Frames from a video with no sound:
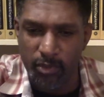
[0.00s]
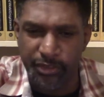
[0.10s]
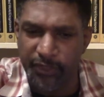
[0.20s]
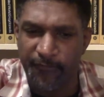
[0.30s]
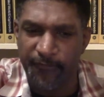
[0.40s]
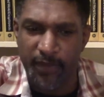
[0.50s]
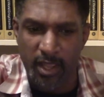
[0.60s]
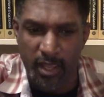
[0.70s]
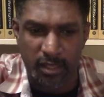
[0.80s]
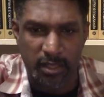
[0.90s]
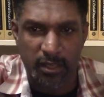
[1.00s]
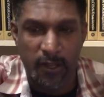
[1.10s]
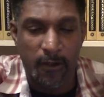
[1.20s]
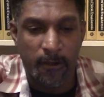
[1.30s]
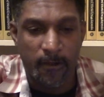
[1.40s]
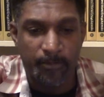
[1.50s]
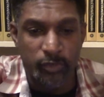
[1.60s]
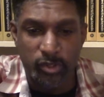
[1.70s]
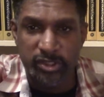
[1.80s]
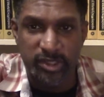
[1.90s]
What the fuck?
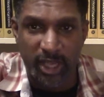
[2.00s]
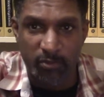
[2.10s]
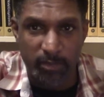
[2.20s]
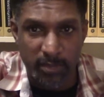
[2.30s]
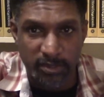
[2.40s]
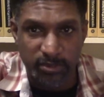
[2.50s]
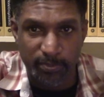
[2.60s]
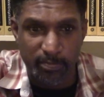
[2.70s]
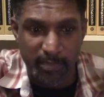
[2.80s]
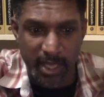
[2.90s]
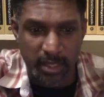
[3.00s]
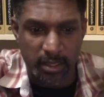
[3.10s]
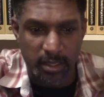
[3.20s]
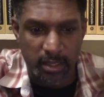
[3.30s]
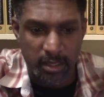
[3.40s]
You slept with multiple men.